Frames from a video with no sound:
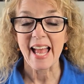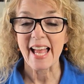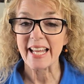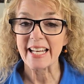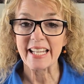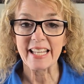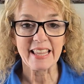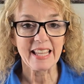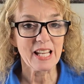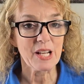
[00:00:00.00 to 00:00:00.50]

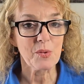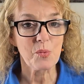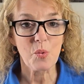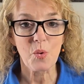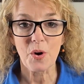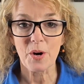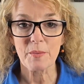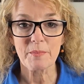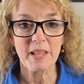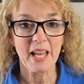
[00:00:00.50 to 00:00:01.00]
anything
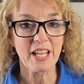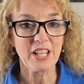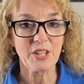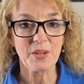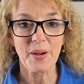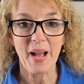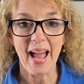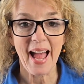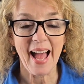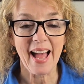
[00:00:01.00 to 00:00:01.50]
warm that
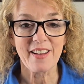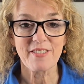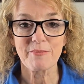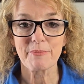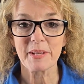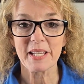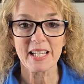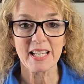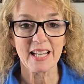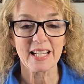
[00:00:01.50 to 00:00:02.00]
you
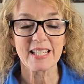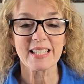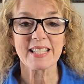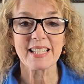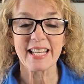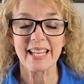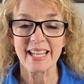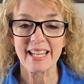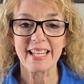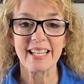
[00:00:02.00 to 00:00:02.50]
have,
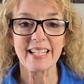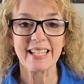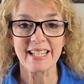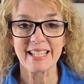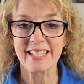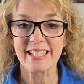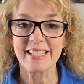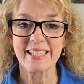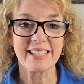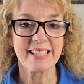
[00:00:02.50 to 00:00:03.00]
because it
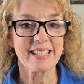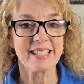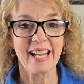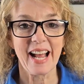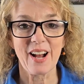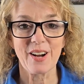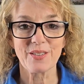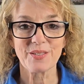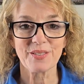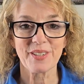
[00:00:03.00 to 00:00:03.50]
is
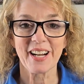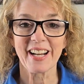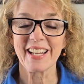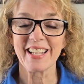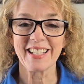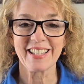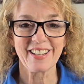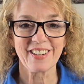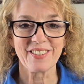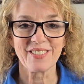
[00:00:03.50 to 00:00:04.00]

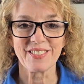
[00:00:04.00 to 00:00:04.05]
downright